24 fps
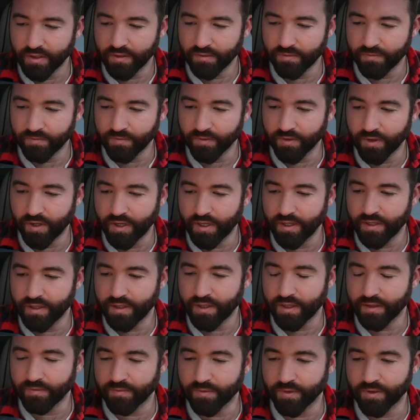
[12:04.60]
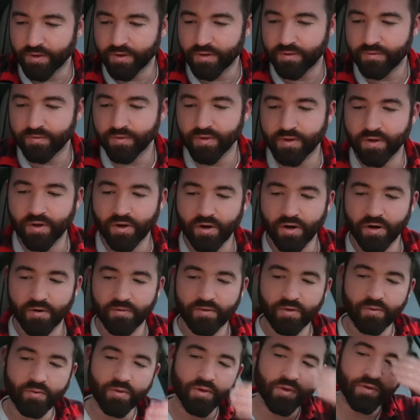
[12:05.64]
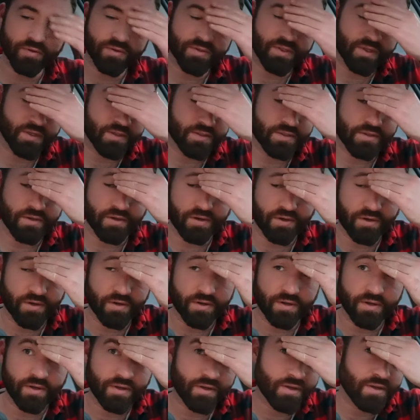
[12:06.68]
the front, like for, for carving? What are those things called?